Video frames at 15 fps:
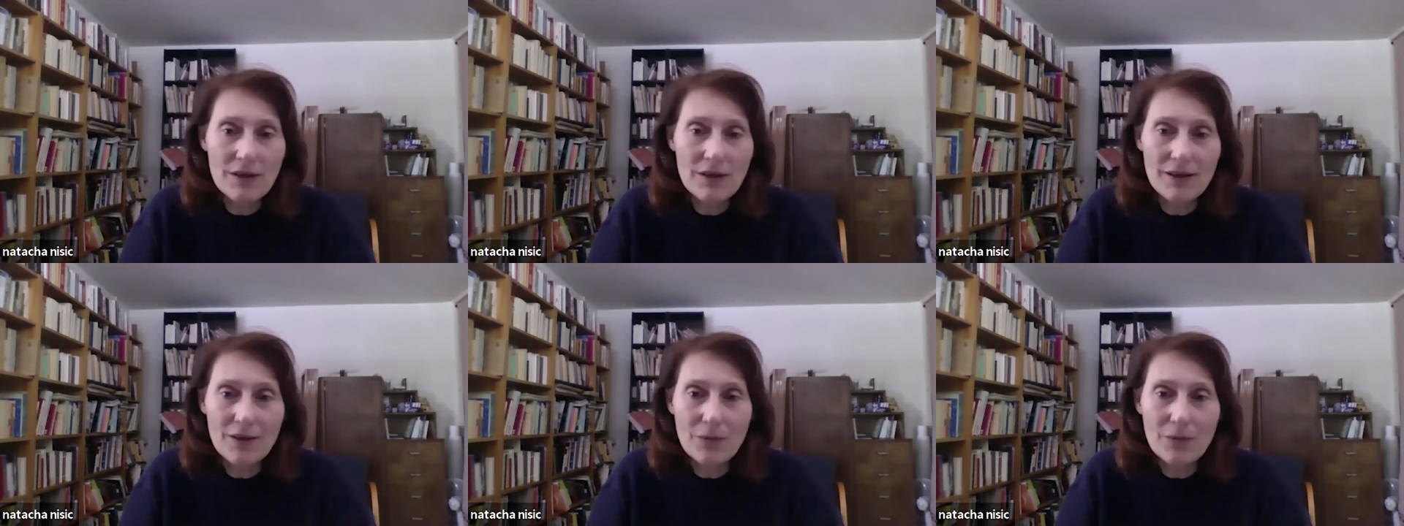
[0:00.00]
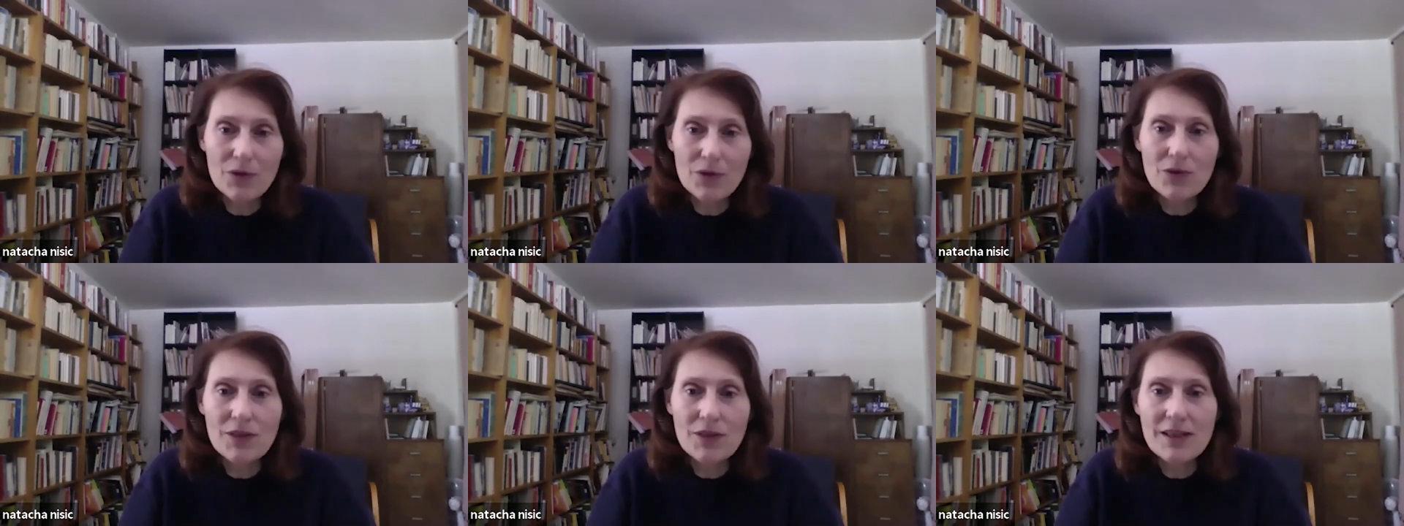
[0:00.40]

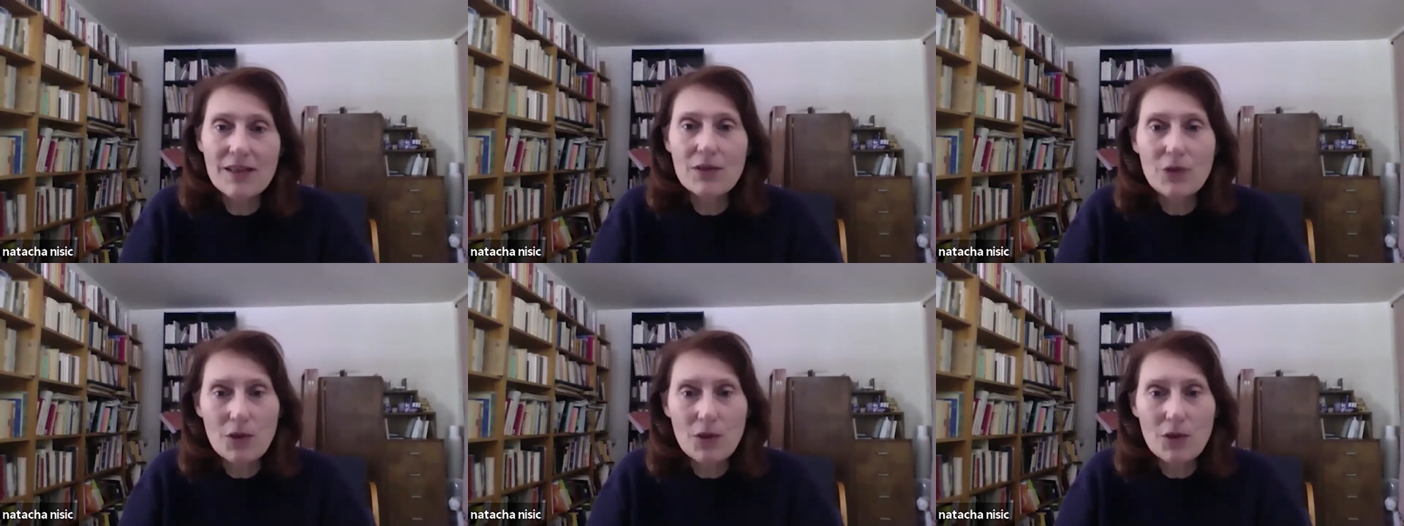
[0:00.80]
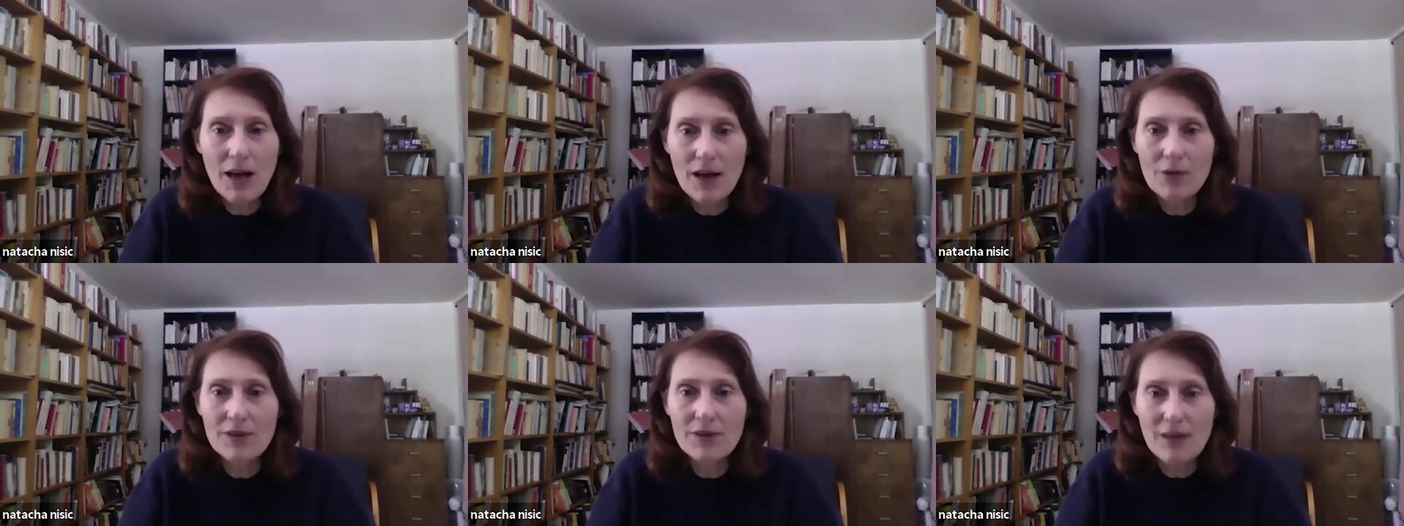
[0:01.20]
opportunity to go
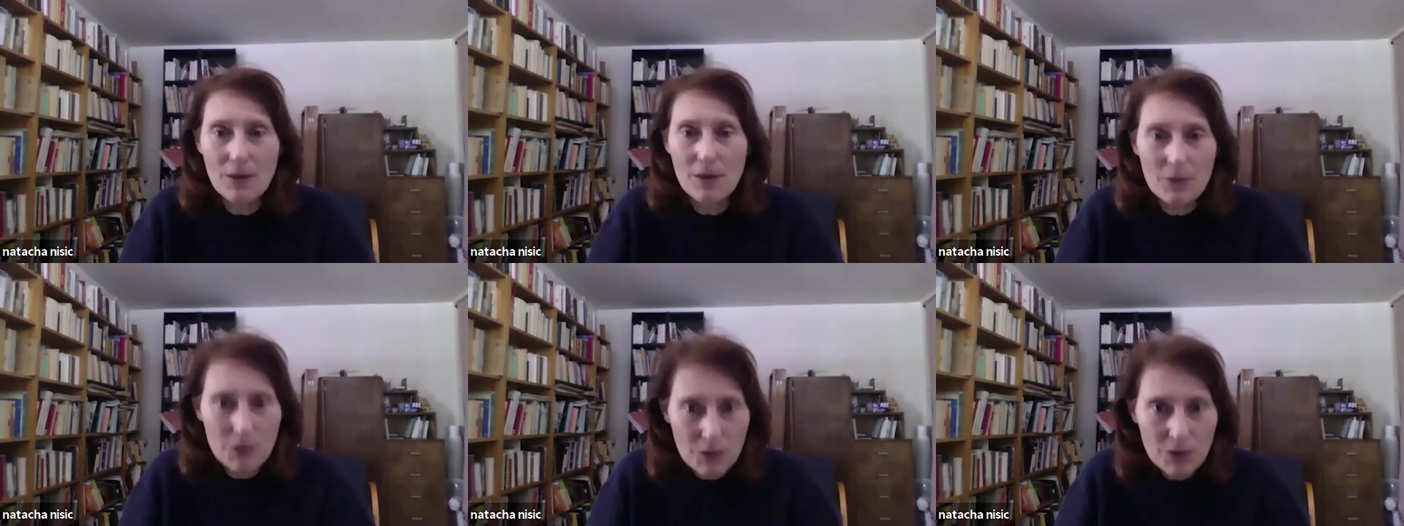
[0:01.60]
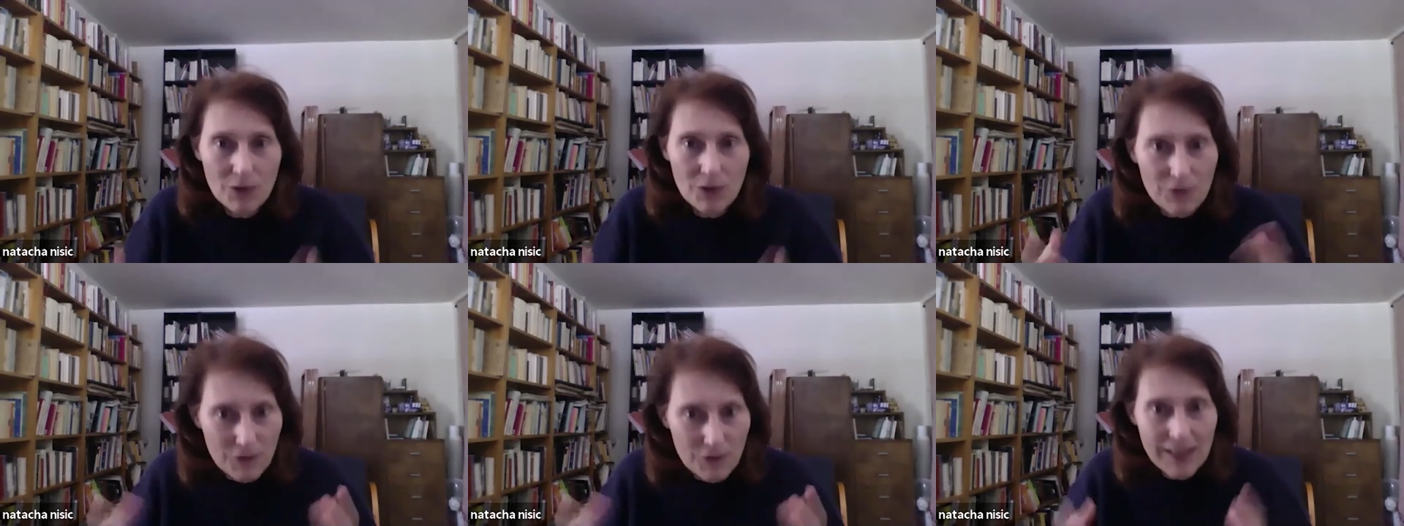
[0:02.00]
out, there was also the
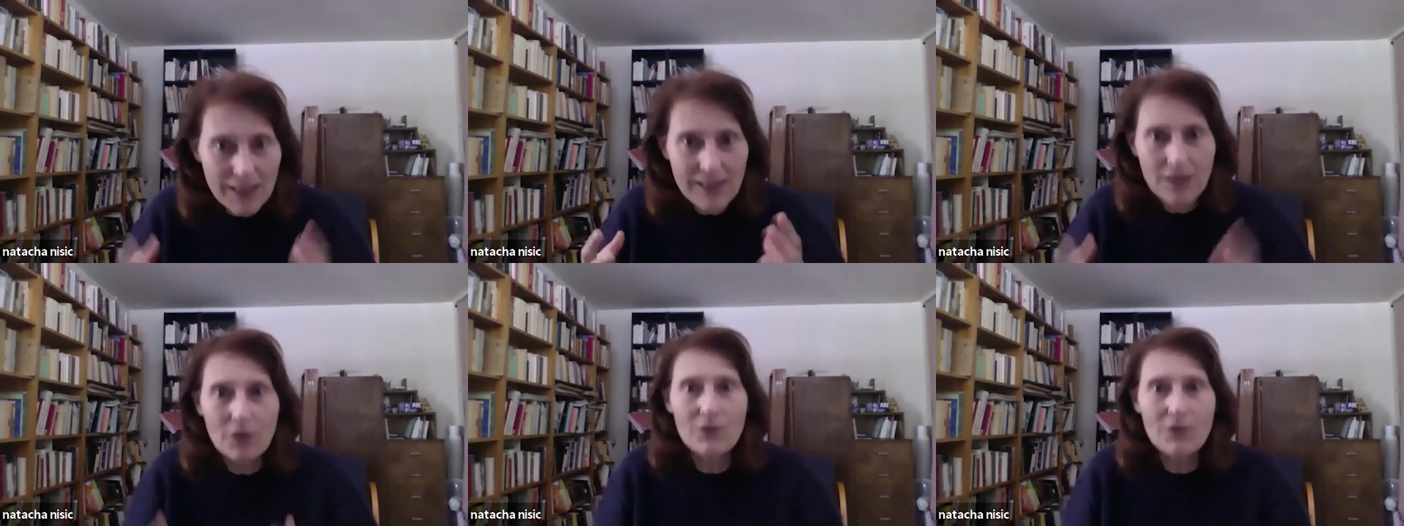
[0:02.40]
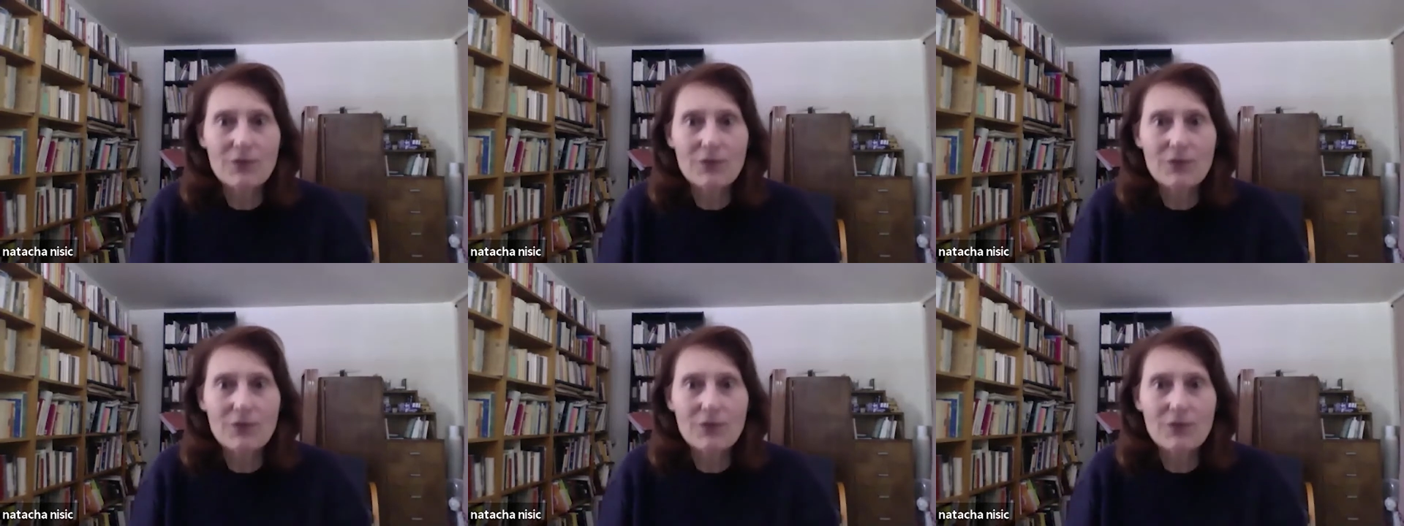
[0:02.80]
feeling of